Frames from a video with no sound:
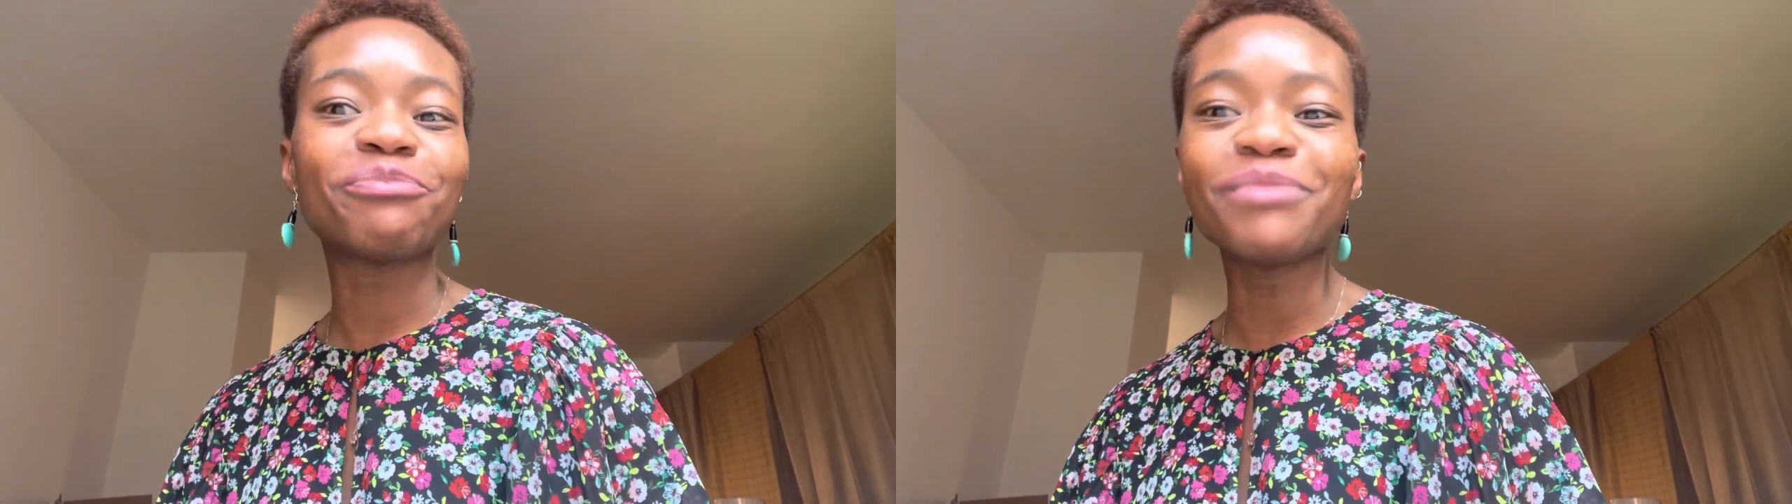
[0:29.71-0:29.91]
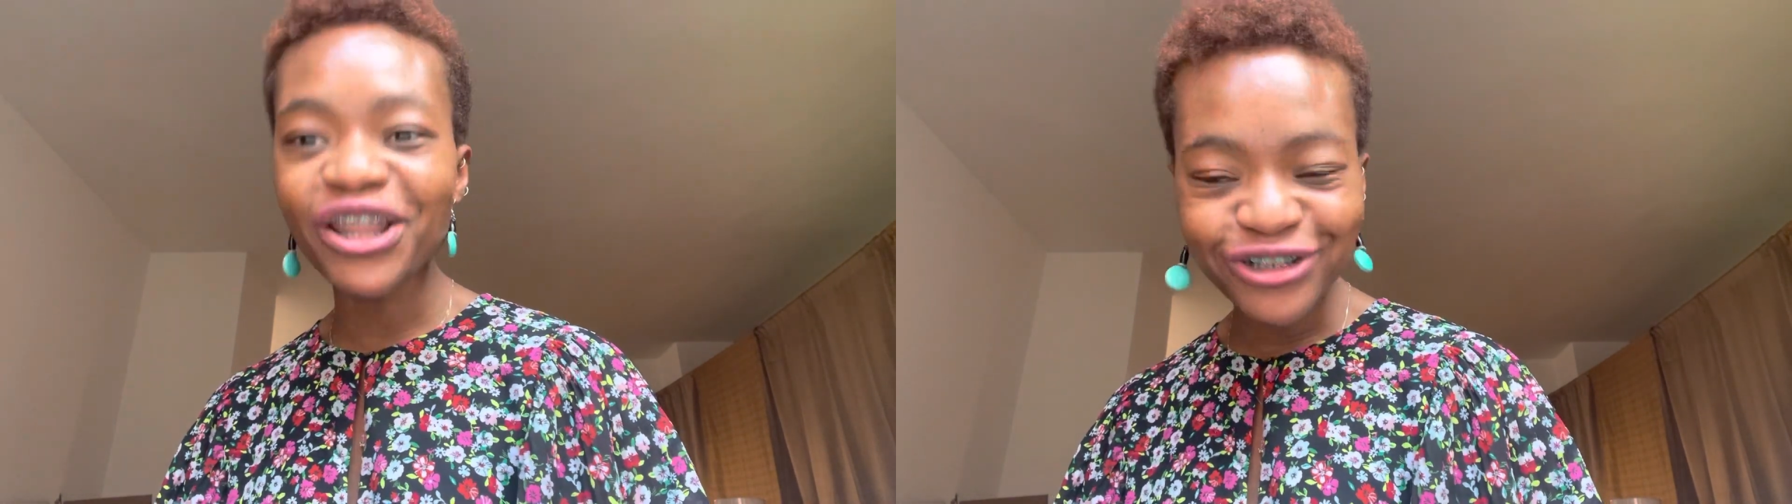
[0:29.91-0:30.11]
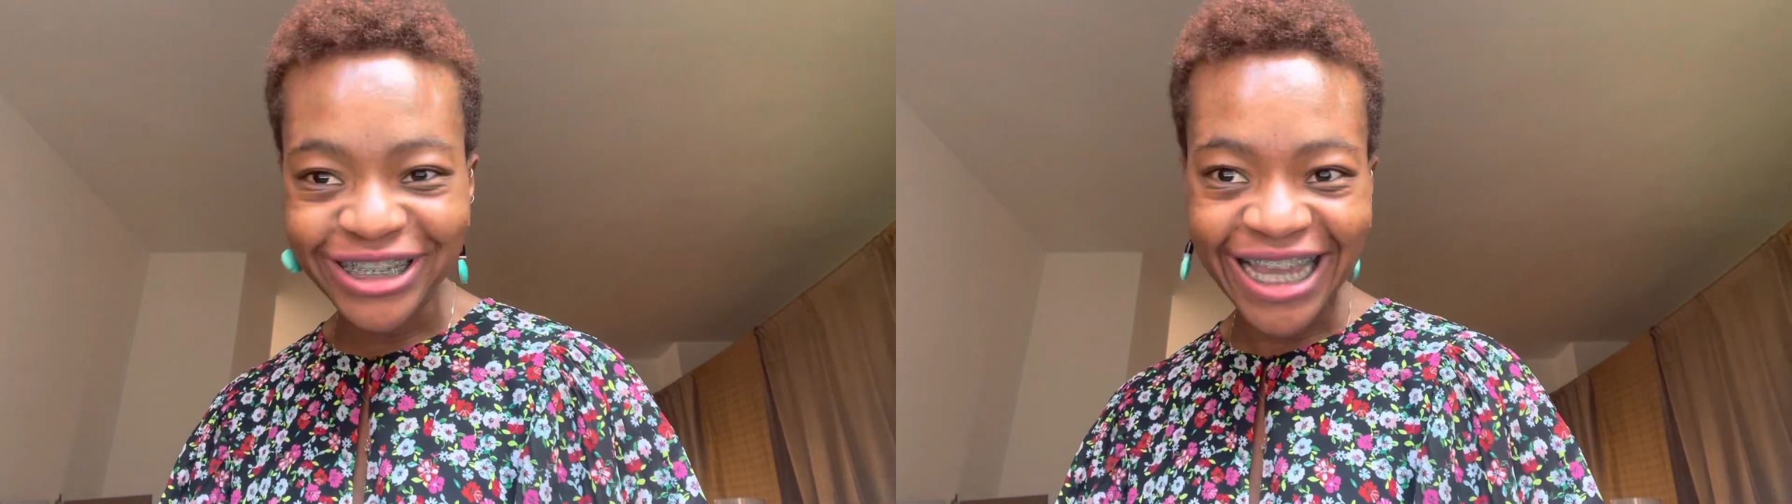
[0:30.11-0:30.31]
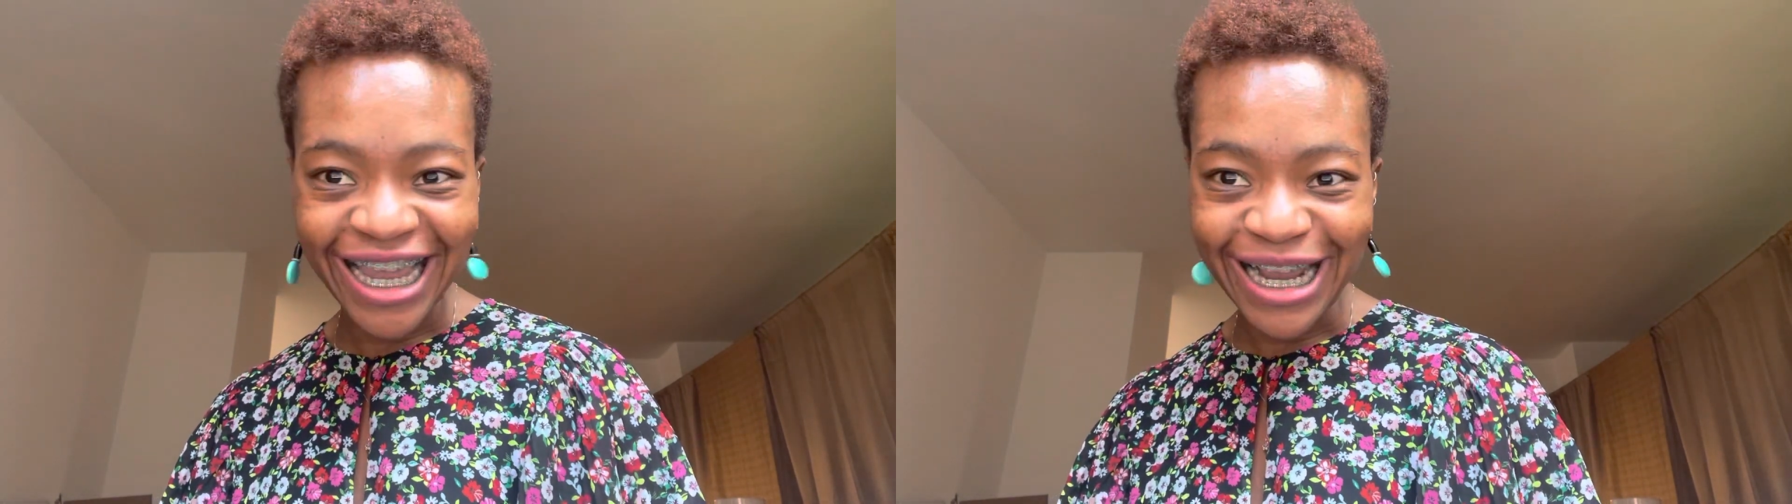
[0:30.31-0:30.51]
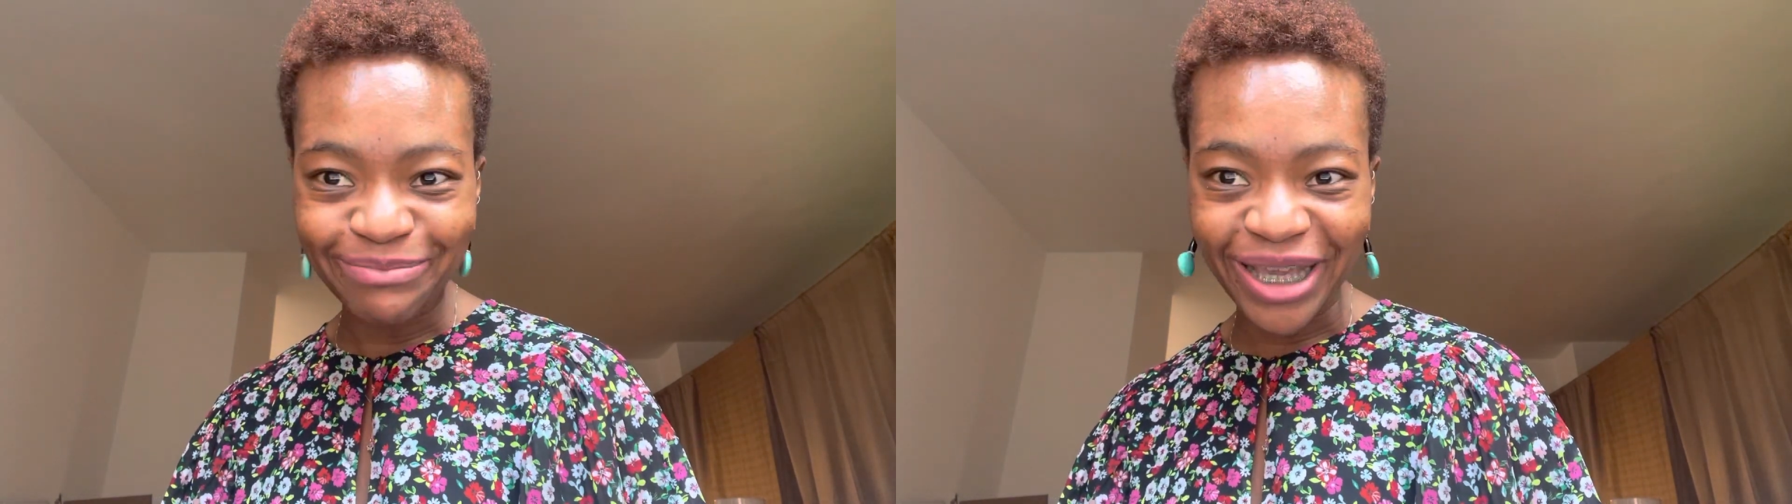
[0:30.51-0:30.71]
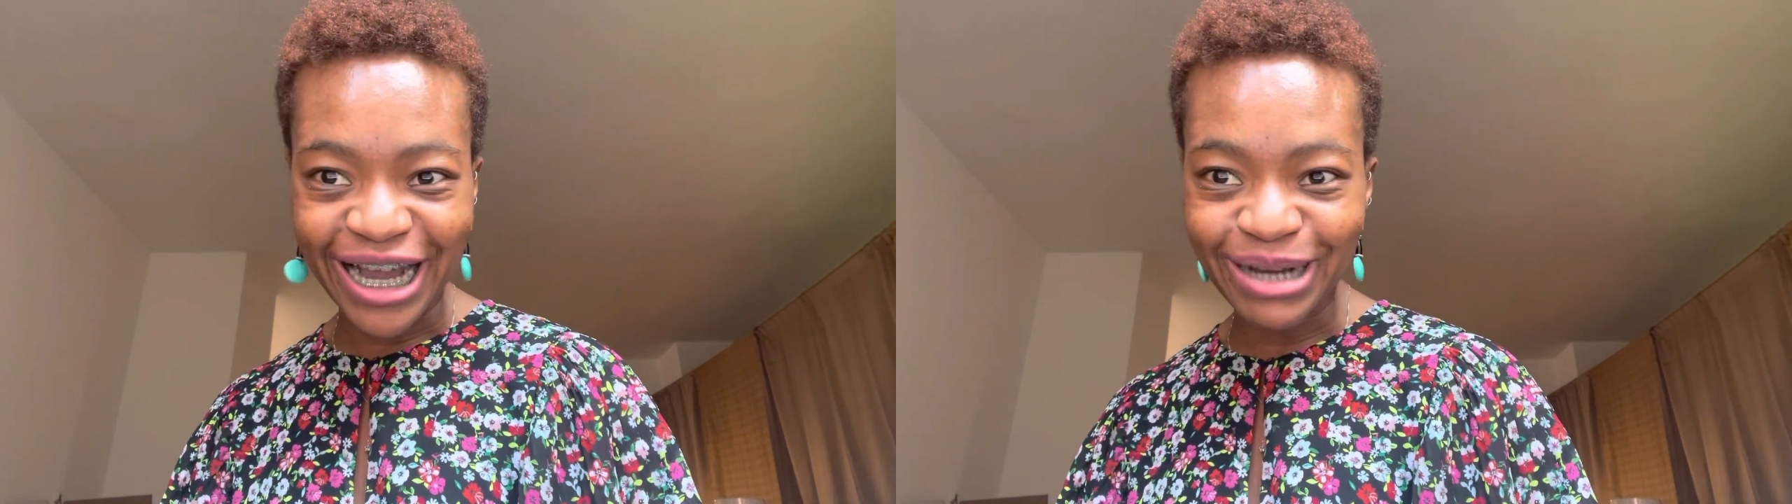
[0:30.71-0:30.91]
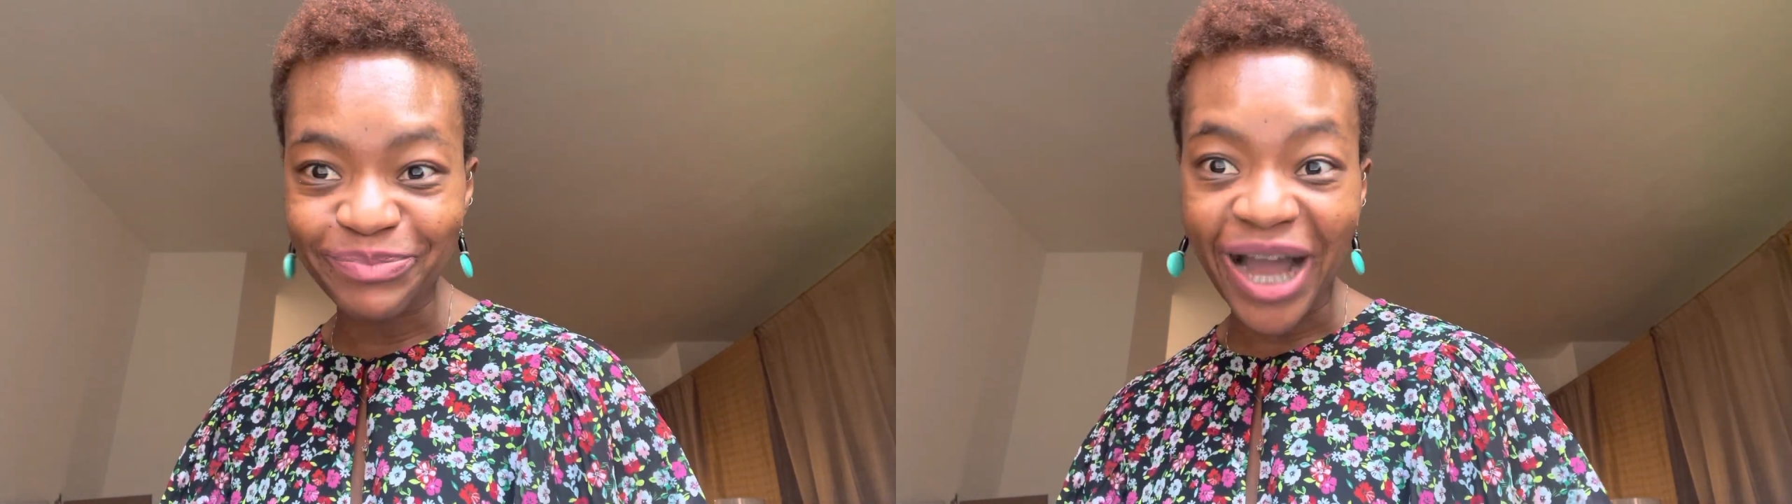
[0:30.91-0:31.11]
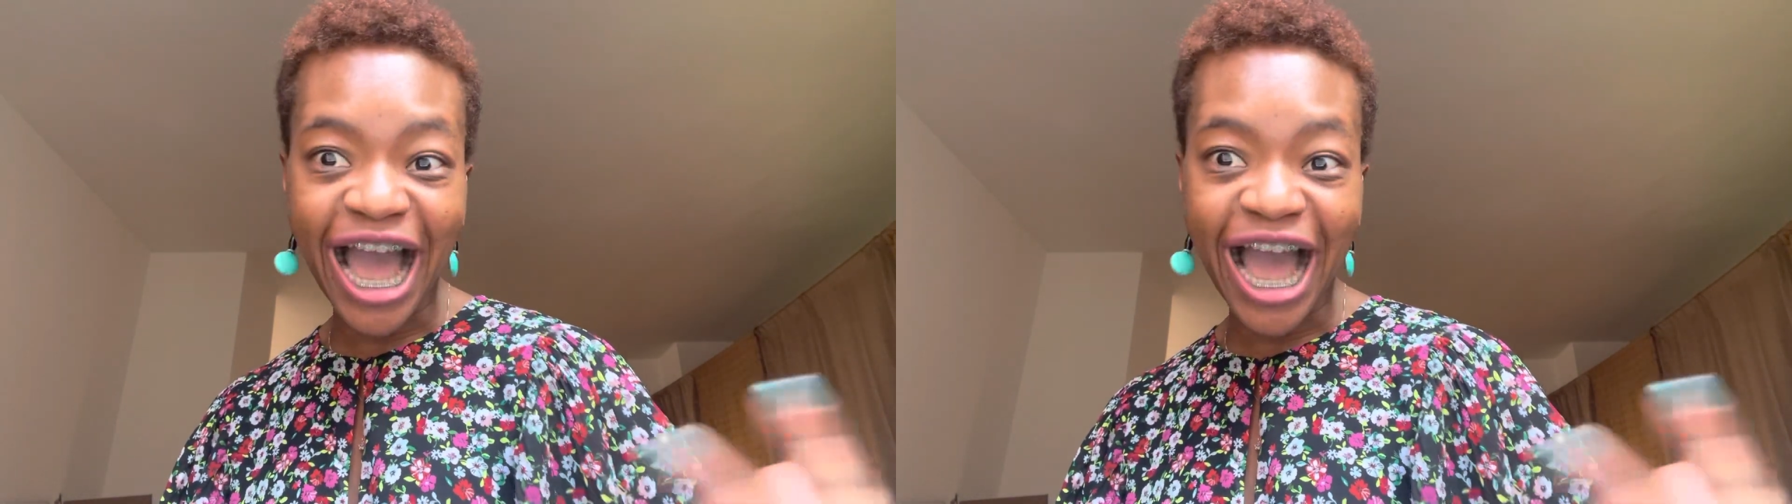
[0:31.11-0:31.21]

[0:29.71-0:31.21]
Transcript: Mother's Day coming up,